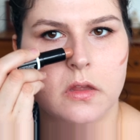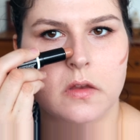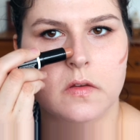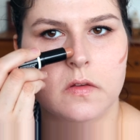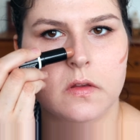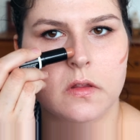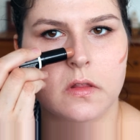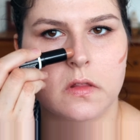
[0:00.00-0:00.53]

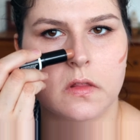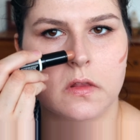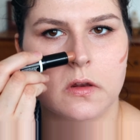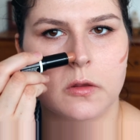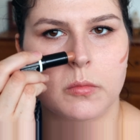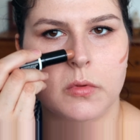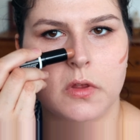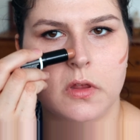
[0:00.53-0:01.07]
just a
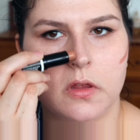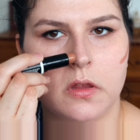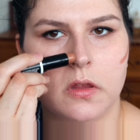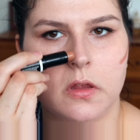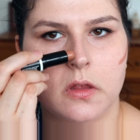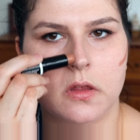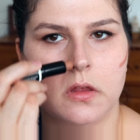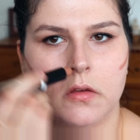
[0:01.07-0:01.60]
little bit
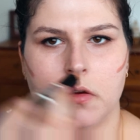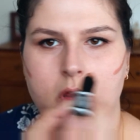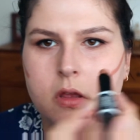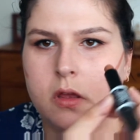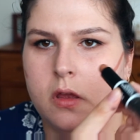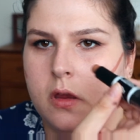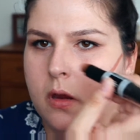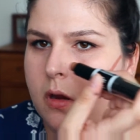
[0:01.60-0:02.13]
right
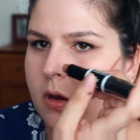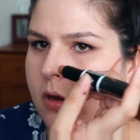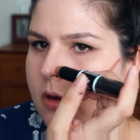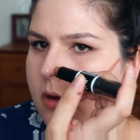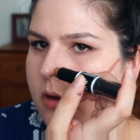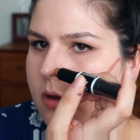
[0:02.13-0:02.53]
here,